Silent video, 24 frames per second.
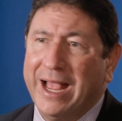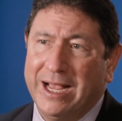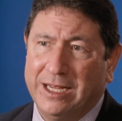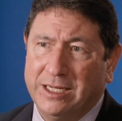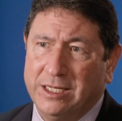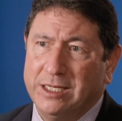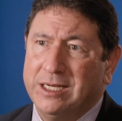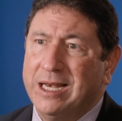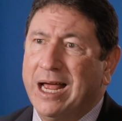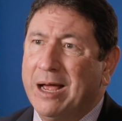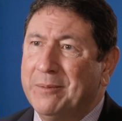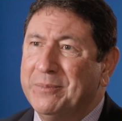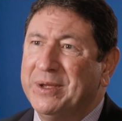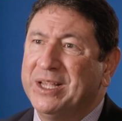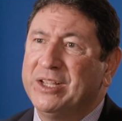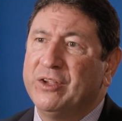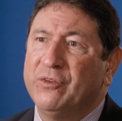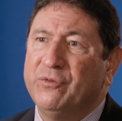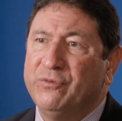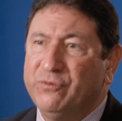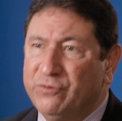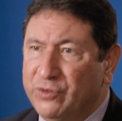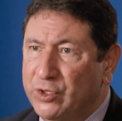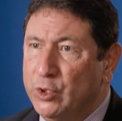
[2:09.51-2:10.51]
economic
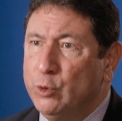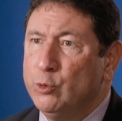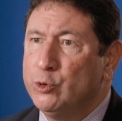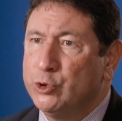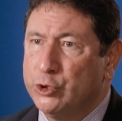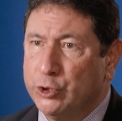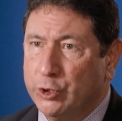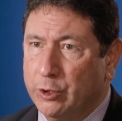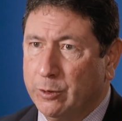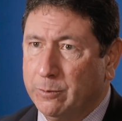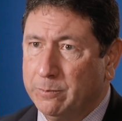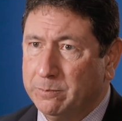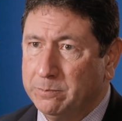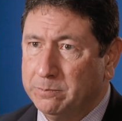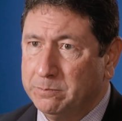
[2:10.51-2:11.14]
future.